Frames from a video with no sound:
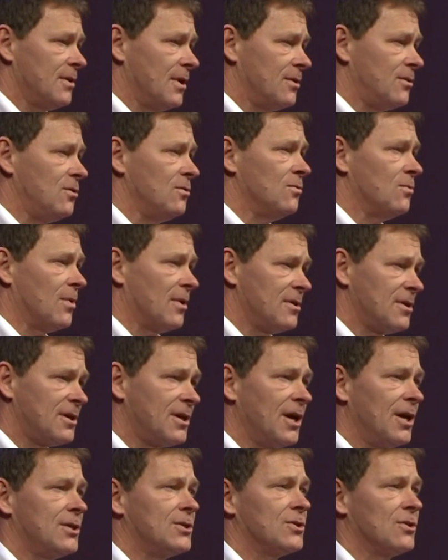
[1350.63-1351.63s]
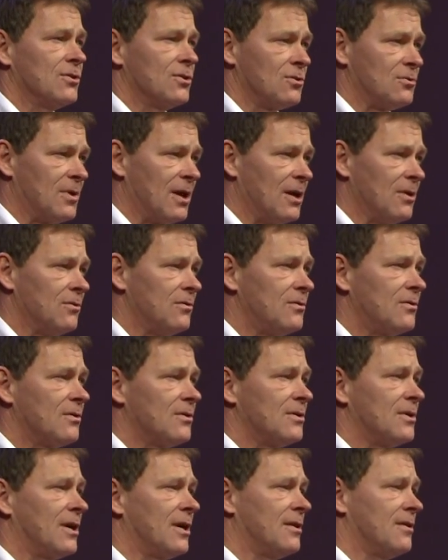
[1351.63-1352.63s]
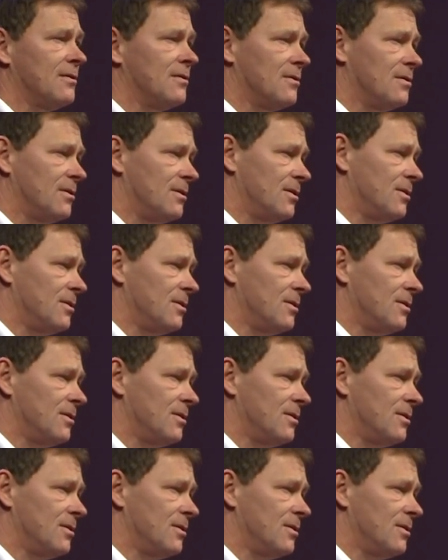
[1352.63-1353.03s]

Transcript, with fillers: that you rather catch on the ground than